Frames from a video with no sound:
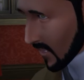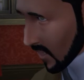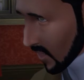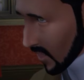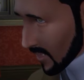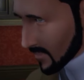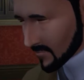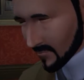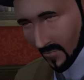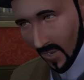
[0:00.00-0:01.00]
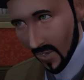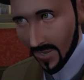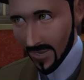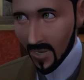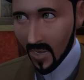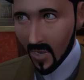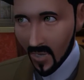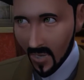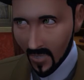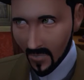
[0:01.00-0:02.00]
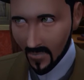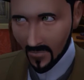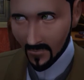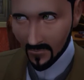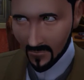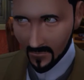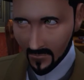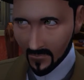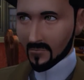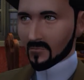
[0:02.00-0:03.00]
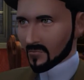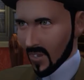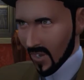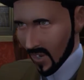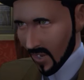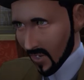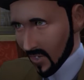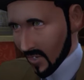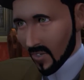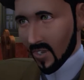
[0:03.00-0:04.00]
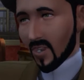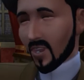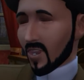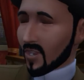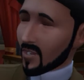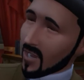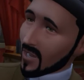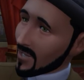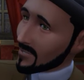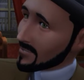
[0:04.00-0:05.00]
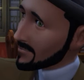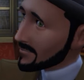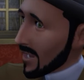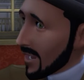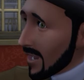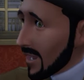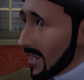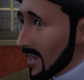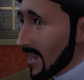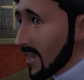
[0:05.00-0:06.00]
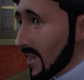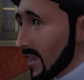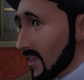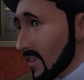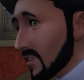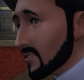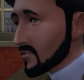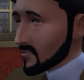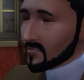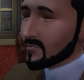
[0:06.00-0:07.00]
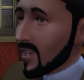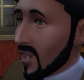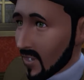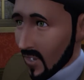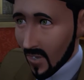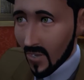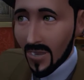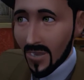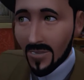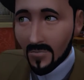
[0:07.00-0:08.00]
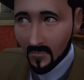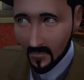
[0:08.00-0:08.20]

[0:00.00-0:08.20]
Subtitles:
locked. The drawers, it seems, were always open, and nothing of value was kept in them. There were some papers of importance in the cupboard,